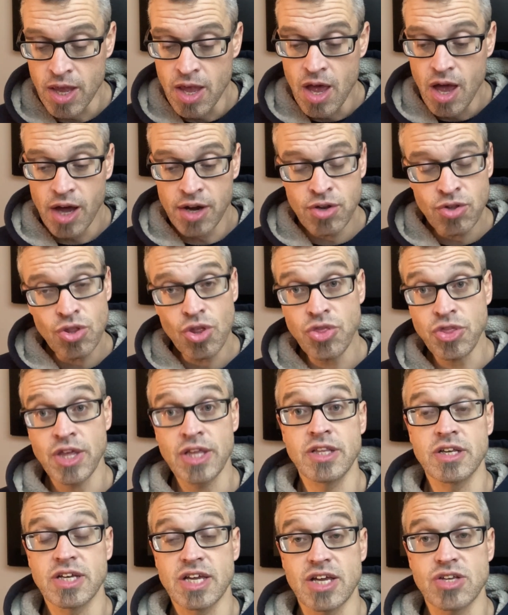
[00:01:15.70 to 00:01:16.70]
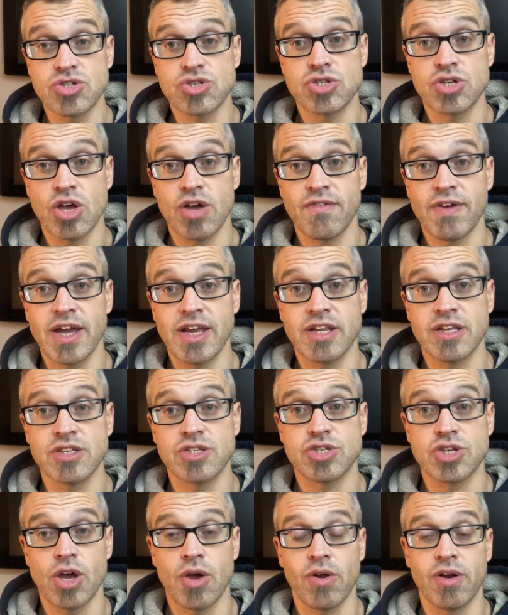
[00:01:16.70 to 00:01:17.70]
Another thing that gets surveyed in
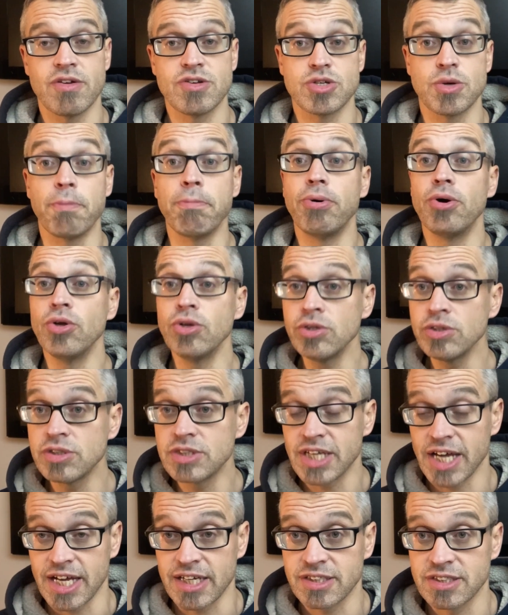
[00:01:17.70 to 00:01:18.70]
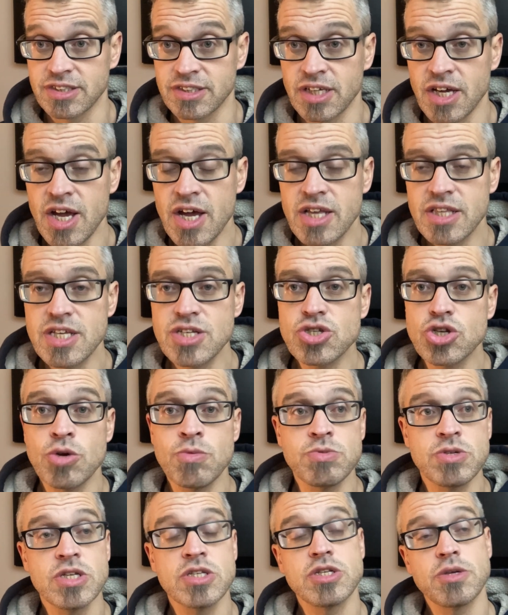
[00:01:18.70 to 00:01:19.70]
solar is a pull test. This
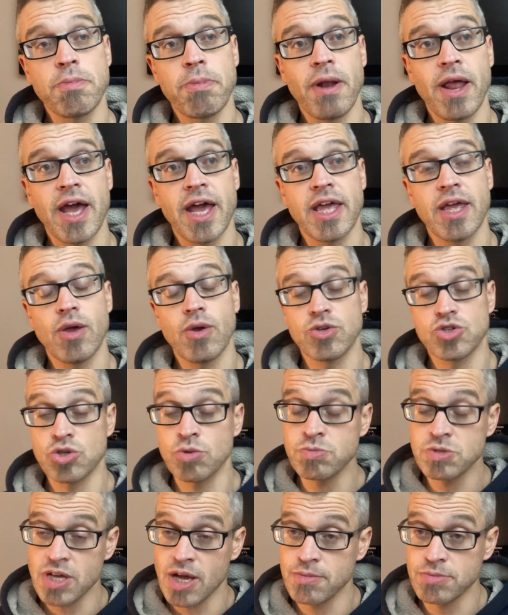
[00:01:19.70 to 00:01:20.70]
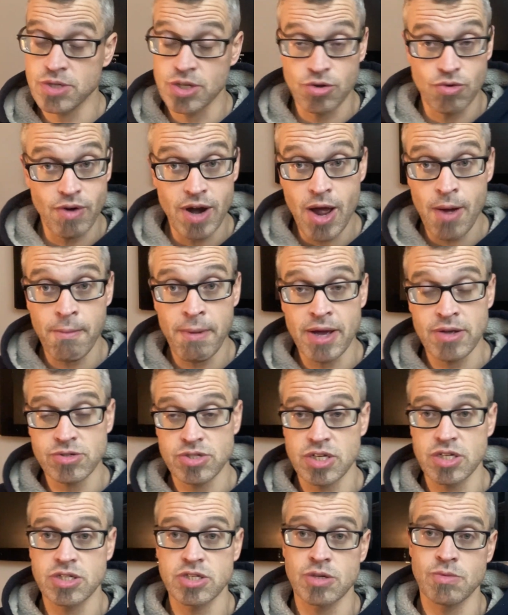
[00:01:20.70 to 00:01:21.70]
comes into play sometimes in ground mount
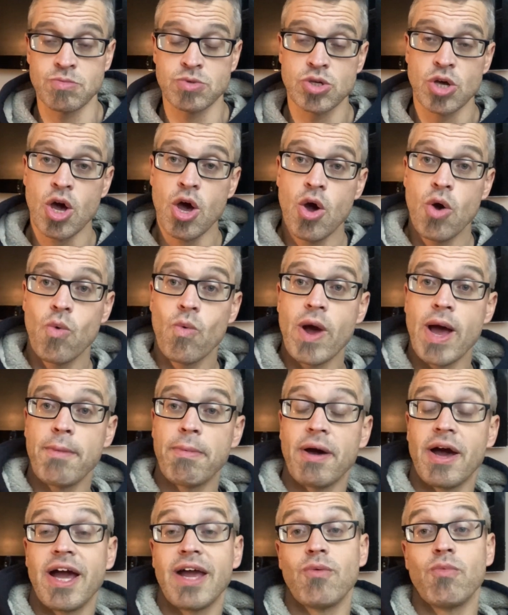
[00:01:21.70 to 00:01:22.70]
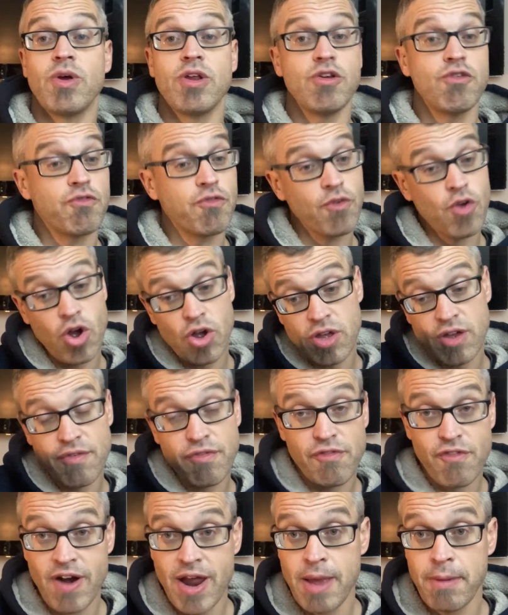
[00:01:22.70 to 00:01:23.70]
systems, whereby when you've got your
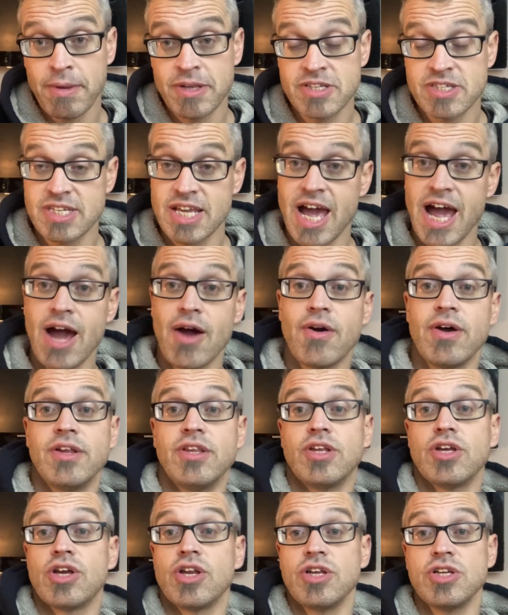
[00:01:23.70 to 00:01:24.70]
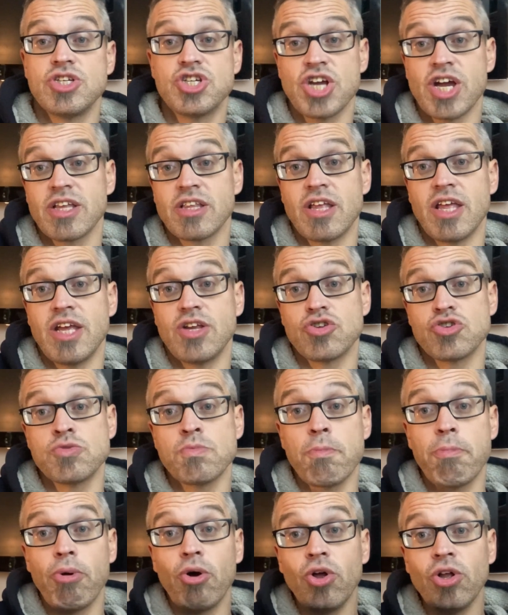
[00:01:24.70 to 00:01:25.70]
framing set out and they're going to check that it
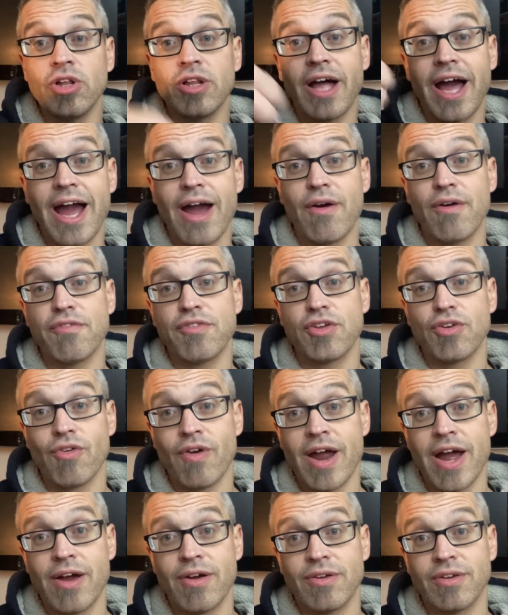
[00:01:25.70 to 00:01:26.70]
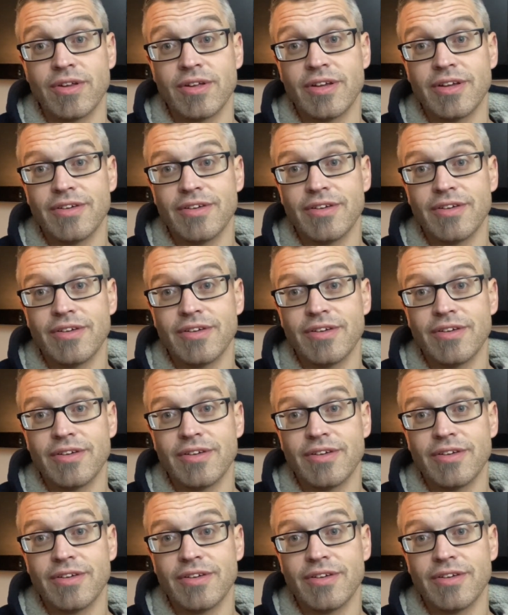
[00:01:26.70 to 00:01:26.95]
doesn't pull out of the ground.